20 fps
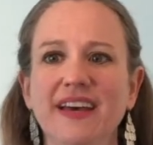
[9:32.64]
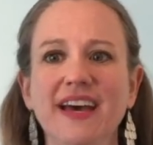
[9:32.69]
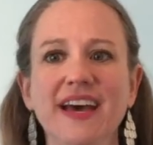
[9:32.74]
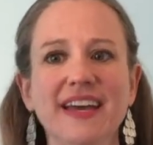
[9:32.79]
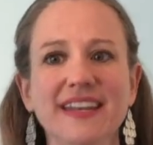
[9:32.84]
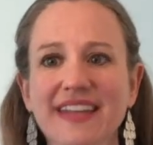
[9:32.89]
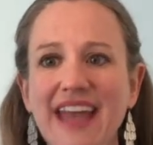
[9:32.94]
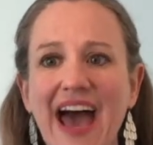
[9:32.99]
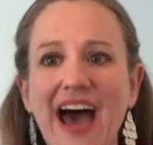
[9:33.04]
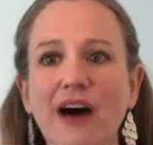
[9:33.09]

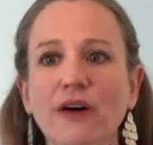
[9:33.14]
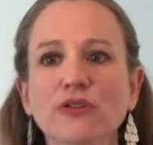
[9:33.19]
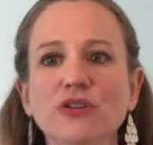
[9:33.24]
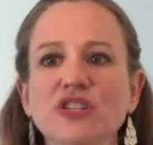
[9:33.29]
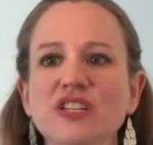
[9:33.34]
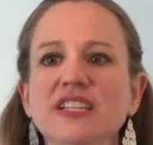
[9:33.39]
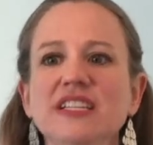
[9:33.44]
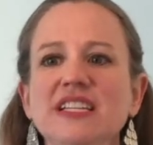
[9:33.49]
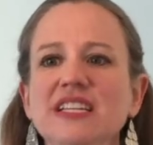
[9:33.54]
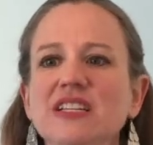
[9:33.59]
Now
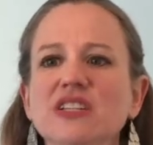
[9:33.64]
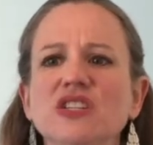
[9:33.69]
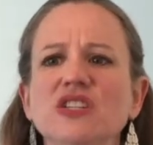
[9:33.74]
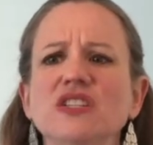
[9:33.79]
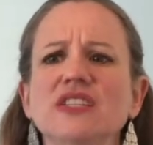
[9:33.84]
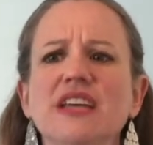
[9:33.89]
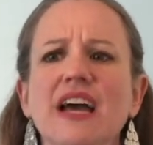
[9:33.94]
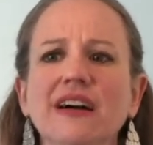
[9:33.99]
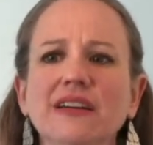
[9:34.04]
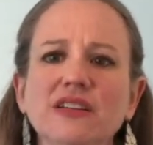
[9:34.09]
she teaches
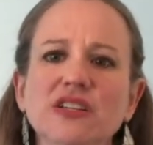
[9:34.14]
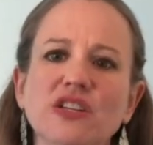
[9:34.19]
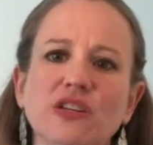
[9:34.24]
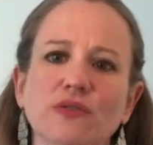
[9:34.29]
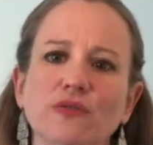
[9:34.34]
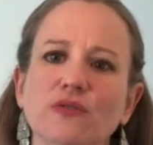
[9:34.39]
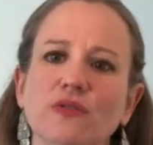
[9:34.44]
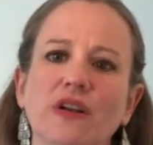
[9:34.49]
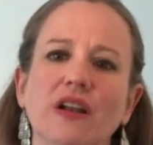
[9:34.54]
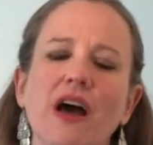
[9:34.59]
young
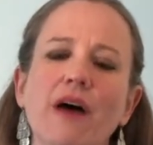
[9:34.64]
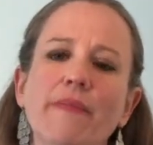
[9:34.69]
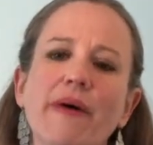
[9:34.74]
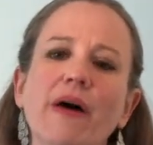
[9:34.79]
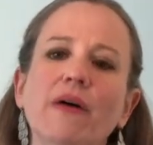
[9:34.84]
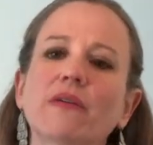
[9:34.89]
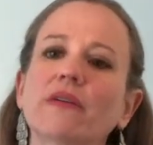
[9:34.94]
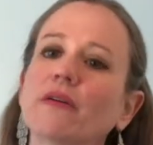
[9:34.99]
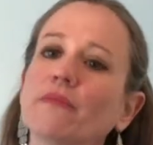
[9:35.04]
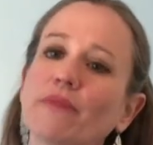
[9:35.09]
children
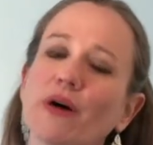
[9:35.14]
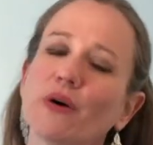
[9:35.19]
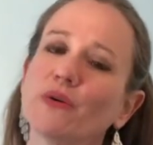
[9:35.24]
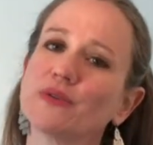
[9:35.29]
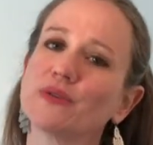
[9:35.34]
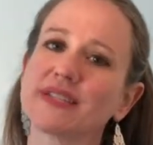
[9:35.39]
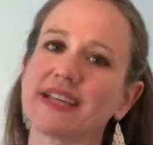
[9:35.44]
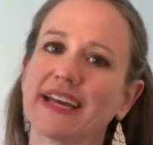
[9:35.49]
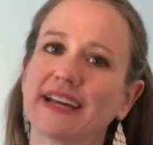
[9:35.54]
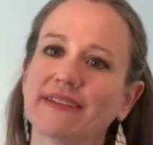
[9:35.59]
about
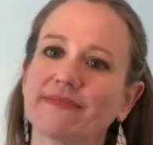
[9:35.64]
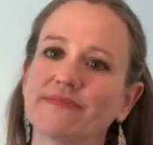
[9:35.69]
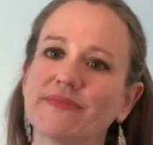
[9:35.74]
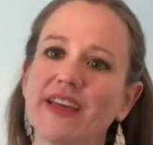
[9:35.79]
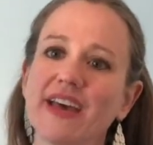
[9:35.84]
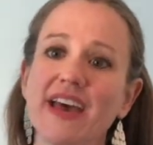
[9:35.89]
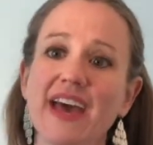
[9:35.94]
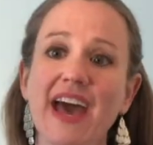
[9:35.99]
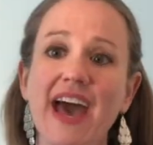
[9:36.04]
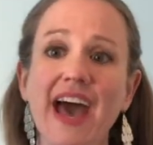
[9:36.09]
composing
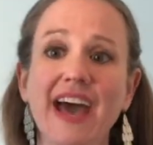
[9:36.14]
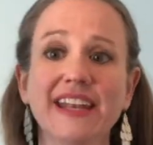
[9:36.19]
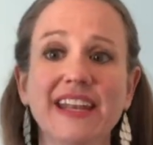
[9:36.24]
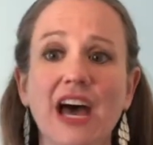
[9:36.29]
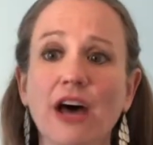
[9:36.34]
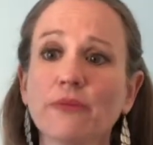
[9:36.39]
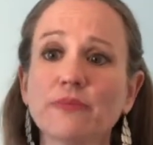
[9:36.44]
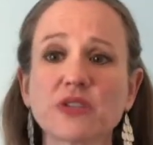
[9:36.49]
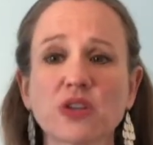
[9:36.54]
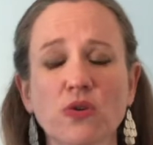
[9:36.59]
and
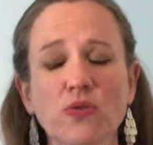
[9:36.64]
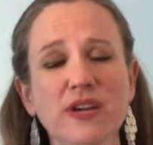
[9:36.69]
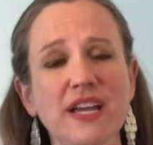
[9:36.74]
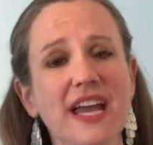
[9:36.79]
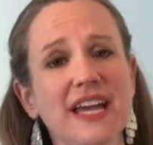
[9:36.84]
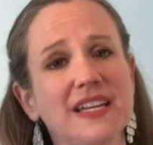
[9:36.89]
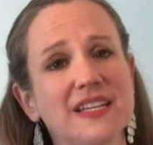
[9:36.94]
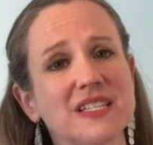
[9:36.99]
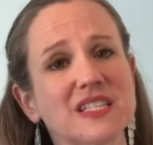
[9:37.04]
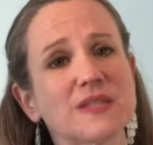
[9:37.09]
helped
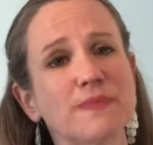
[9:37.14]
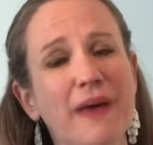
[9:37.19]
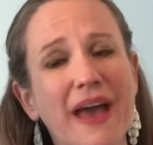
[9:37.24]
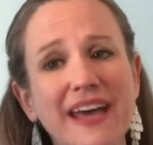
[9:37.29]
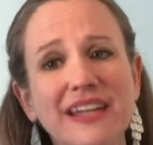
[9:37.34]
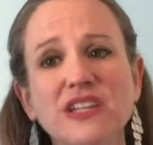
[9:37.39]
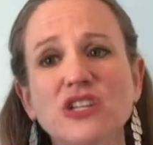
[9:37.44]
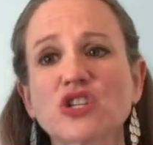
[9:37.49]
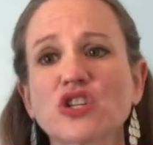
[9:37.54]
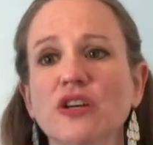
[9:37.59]
create a
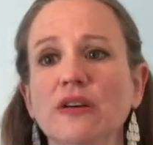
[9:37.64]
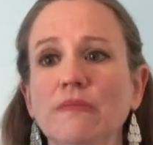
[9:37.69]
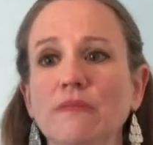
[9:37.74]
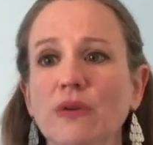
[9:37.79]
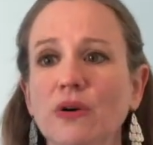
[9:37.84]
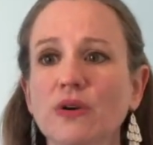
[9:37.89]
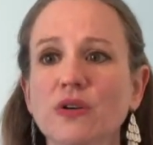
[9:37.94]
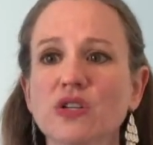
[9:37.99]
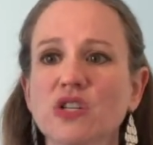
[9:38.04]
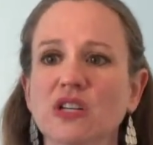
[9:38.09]
Spanish
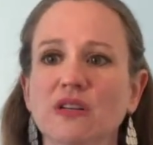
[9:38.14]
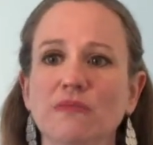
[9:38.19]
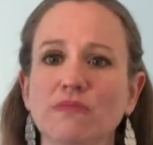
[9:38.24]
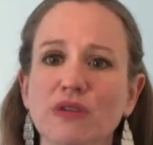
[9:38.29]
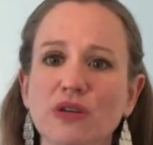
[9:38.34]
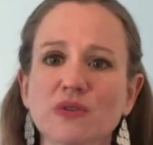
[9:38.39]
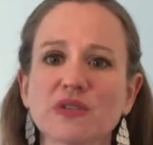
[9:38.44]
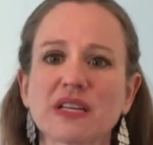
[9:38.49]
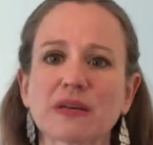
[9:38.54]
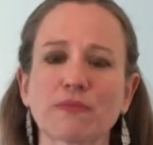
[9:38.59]
immersion
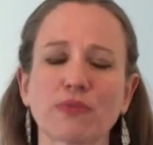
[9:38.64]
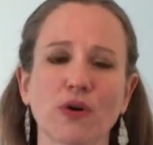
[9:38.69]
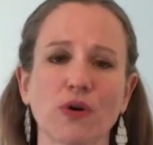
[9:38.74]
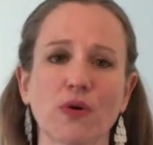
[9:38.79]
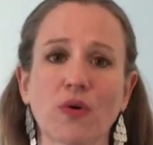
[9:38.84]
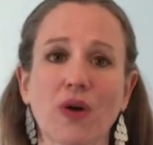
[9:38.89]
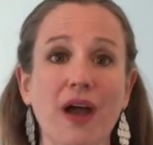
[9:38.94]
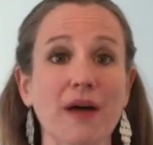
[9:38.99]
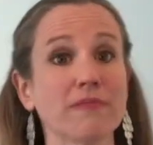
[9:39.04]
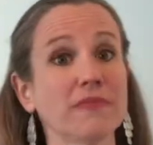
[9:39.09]
music
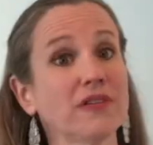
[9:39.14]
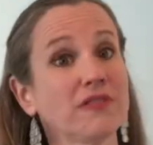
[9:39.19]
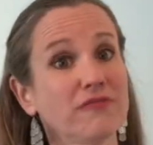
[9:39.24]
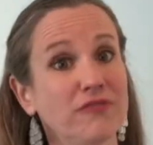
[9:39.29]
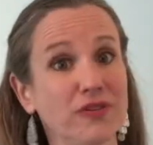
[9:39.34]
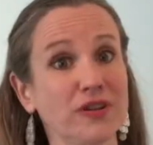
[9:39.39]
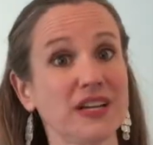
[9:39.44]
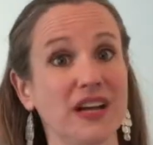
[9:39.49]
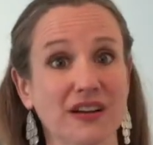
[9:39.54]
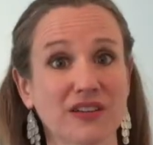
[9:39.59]
program for
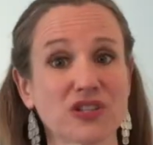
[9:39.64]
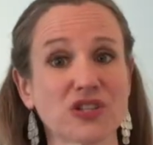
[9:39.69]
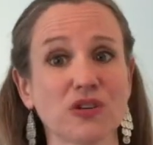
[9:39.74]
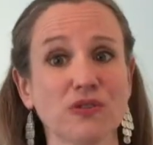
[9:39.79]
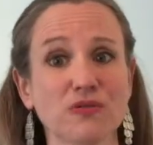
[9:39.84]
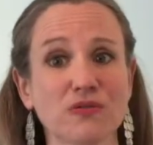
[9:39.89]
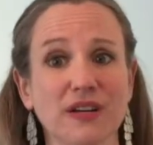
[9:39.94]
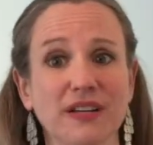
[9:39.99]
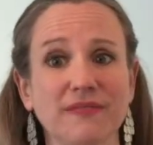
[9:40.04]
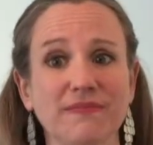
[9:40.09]
young
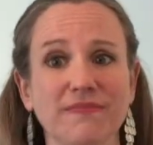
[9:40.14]
children.